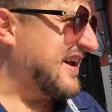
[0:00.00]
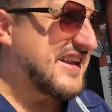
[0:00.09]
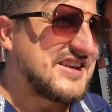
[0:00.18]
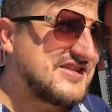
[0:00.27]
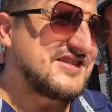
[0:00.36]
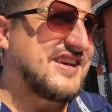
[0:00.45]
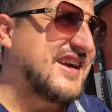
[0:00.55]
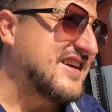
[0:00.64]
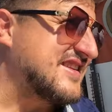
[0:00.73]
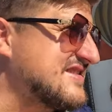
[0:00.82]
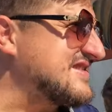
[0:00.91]
And it's
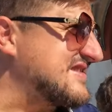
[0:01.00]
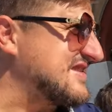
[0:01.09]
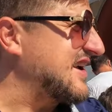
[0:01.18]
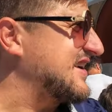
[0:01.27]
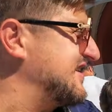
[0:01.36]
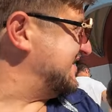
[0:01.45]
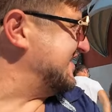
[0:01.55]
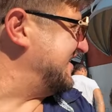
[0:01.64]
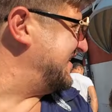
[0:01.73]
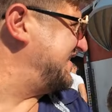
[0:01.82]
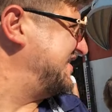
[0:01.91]
insane here,
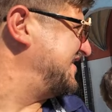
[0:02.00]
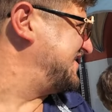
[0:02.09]
huh?